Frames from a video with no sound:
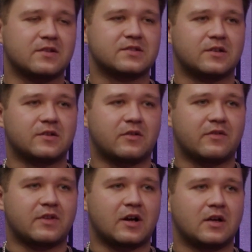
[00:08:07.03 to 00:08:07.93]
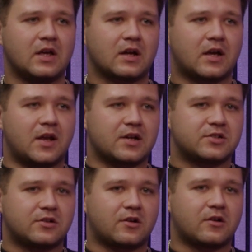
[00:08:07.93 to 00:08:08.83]
So they'll have that
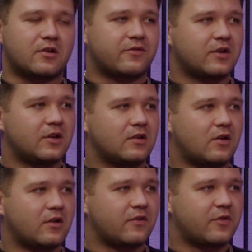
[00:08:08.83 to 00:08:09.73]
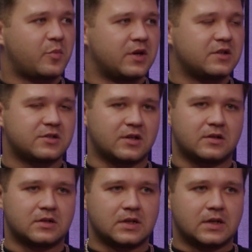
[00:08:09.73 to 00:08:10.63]
connection on and off the pitch.
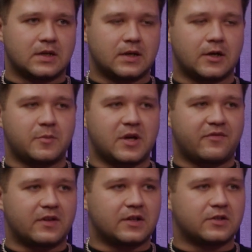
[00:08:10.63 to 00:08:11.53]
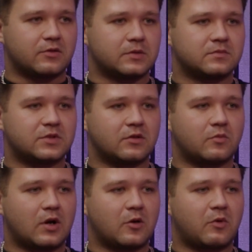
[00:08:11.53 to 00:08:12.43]
So I think that'll do
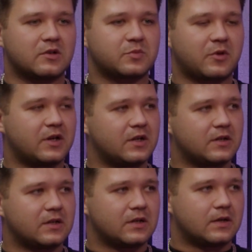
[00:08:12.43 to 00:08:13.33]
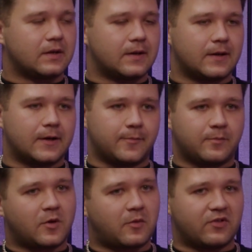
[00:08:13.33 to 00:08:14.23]
them well whilst playing,
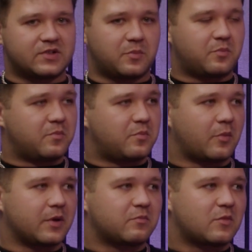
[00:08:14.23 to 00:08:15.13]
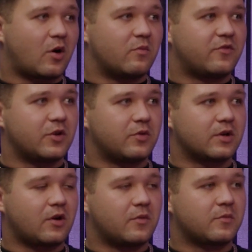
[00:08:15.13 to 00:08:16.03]
and obviously probably got them through
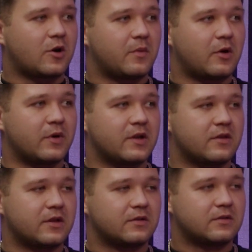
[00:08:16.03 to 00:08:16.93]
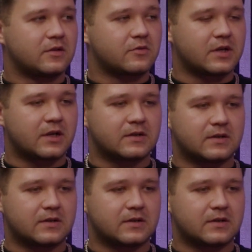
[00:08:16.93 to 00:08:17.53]
and got them that win at the weekend.